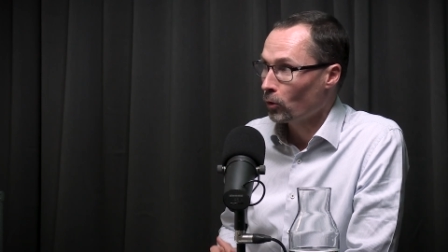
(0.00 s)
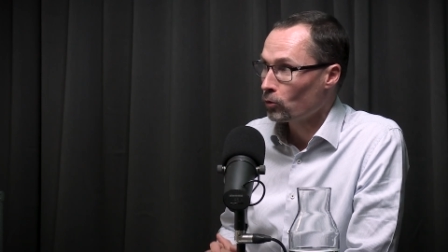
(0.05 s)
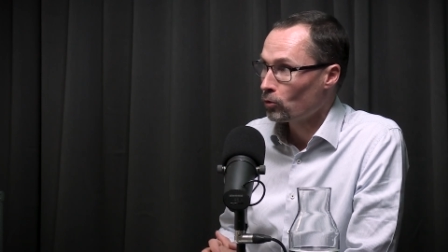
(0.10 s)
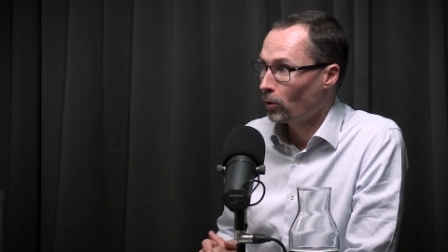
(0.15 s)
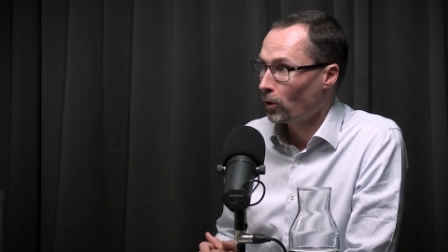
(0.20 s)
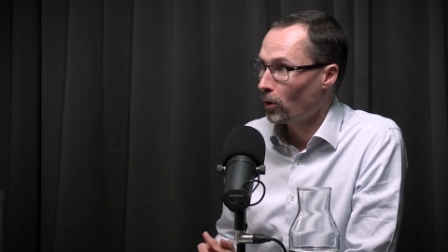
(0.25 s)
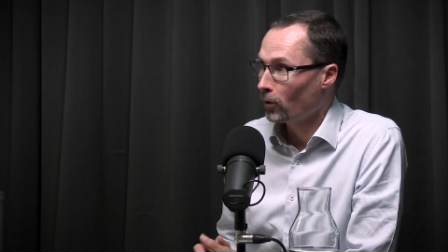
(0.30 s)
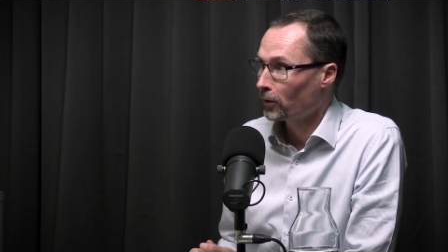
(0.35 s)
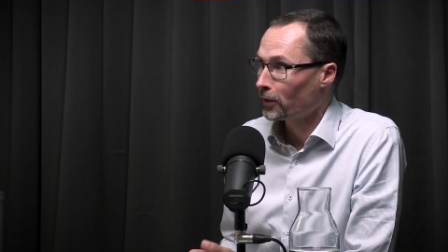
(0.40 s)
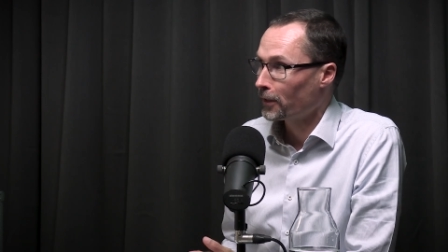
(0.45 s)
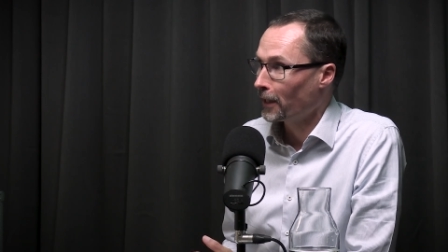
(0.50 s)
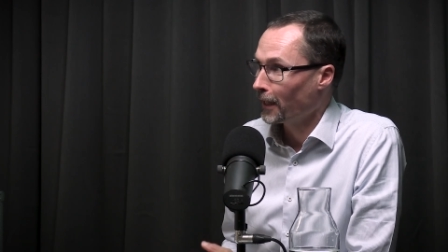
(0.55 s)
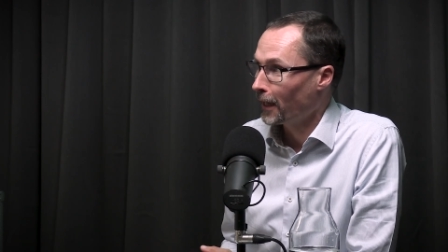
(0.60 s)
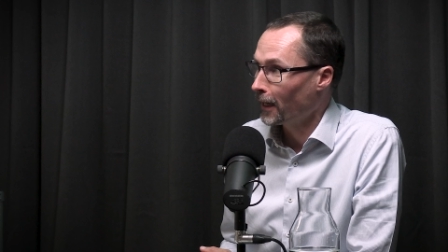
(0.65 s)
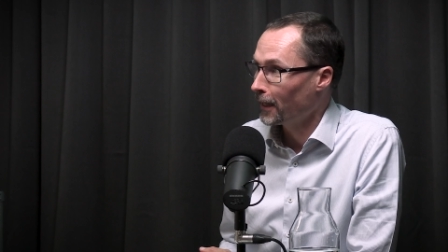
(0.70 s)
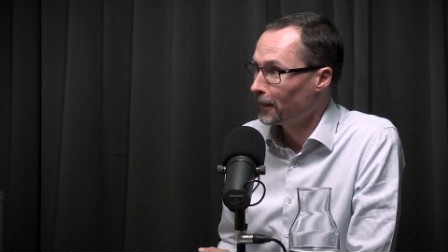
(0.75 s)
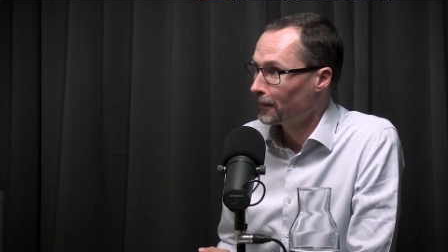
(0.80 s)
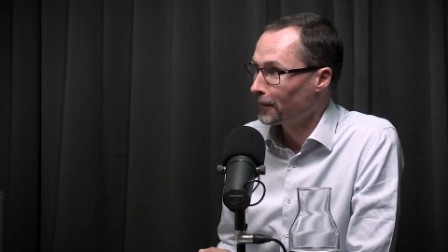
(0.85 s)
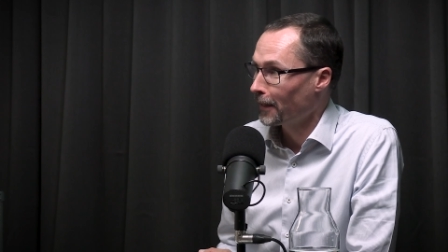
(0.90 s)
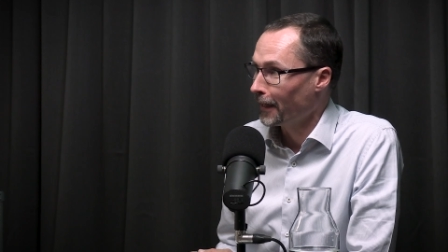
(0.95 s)
also longer than
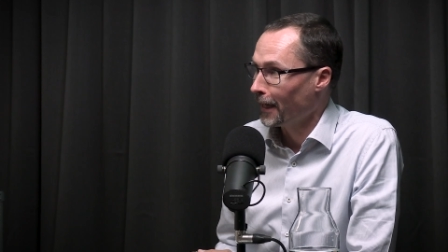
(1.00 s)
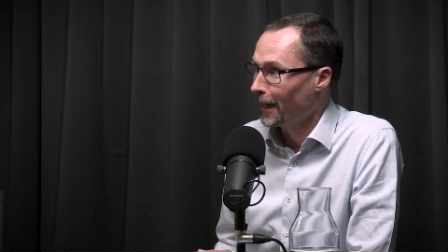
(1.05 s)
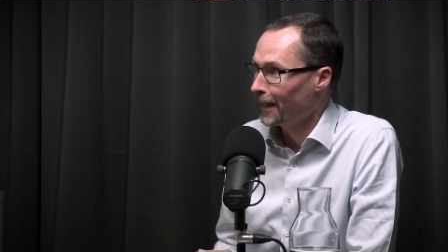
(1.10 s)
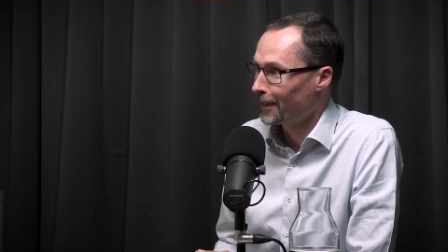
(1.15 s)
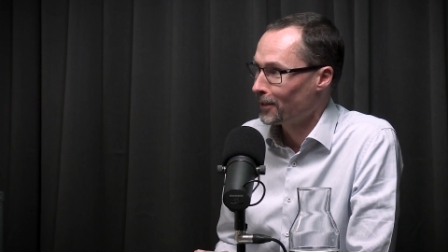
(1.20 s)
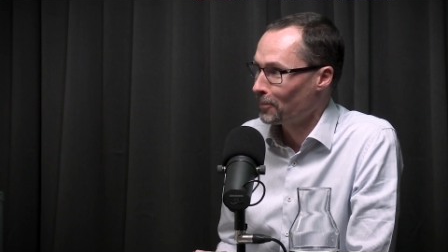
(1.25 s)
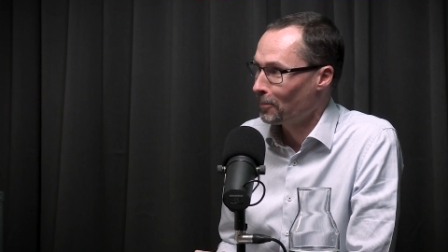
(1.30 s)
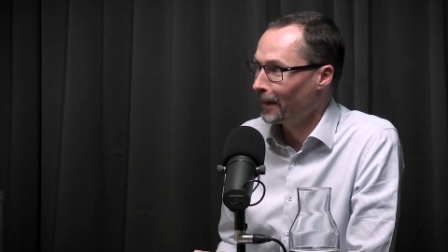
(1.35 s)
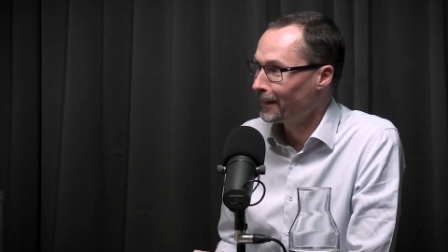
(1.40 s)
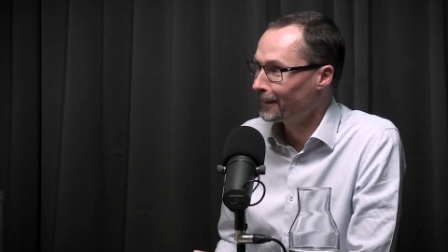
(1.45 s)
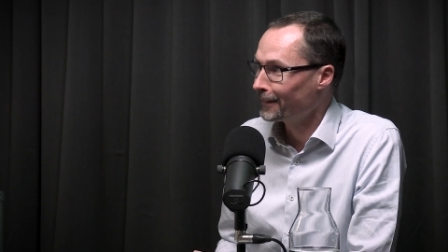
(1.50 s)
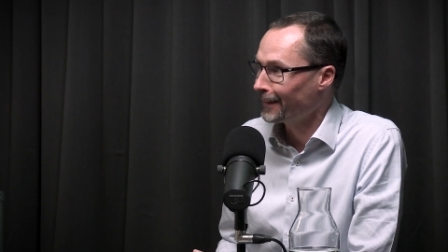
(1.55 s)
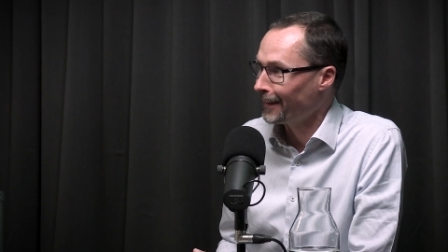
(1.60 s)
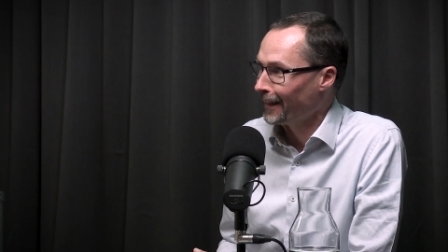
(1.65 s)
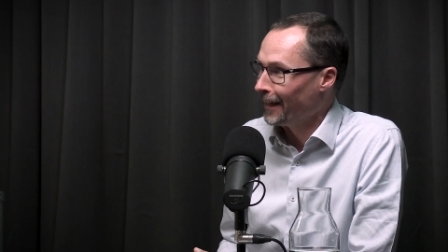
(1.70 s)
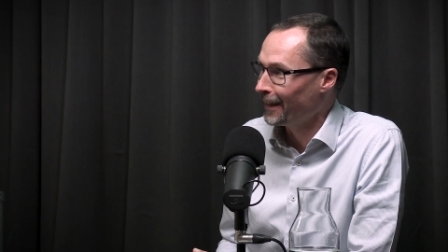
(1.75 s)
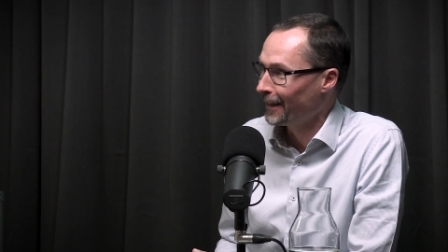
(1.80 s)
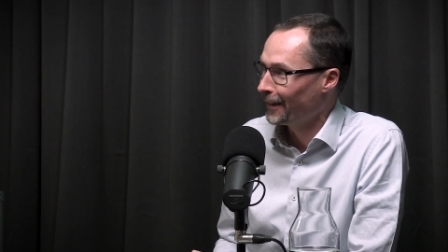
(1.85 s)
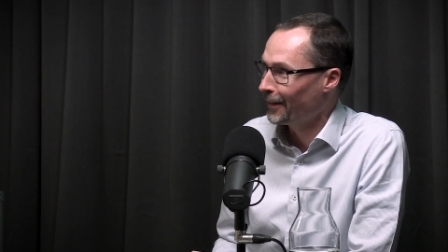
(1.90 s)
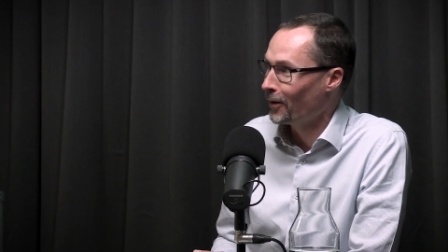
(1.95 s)
I expected
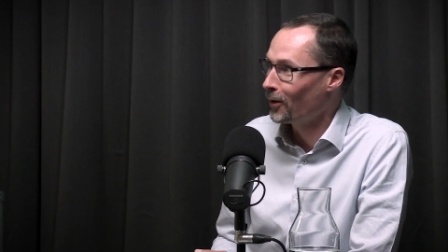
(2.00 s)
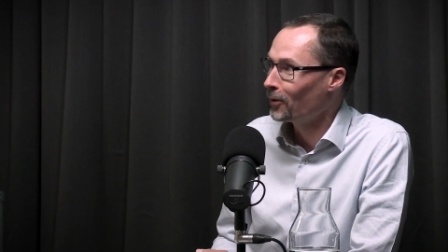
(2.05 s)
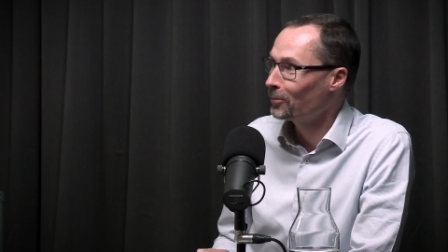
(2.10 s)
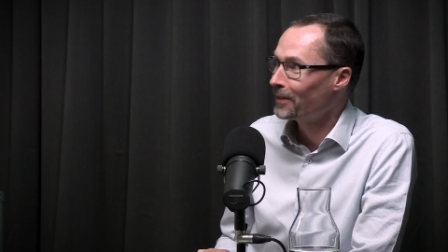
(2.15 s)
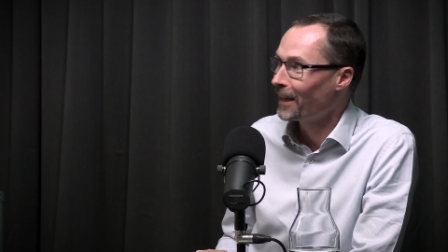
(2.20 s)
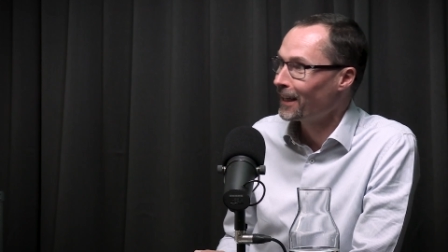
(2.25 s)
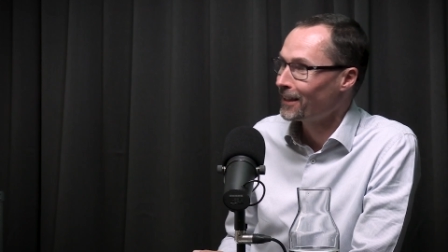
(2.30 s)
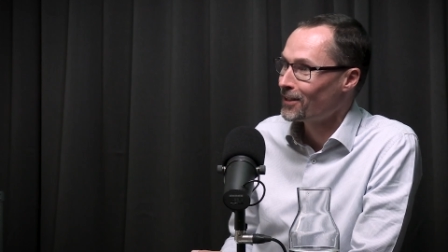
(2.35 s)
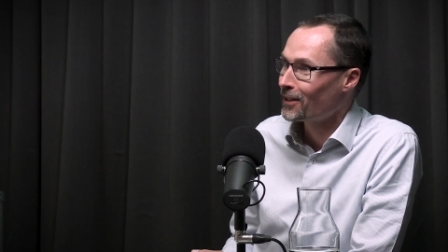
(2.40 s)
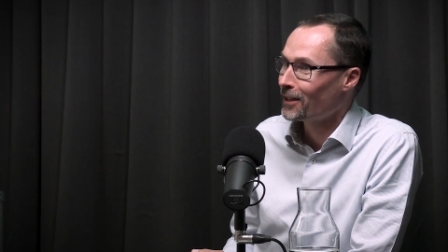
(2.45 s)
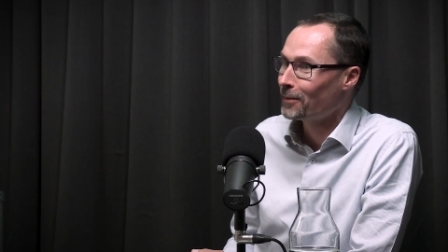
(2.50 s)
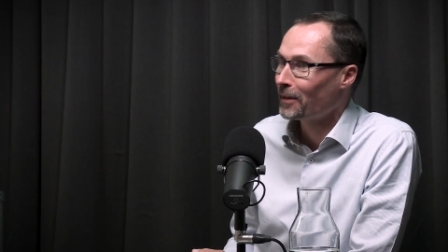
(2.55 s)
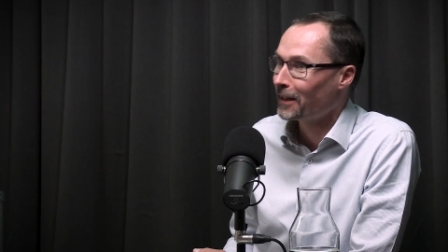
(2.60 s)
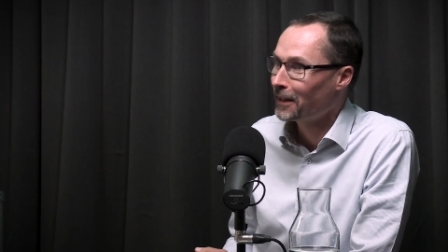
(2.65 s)
and hoped actually.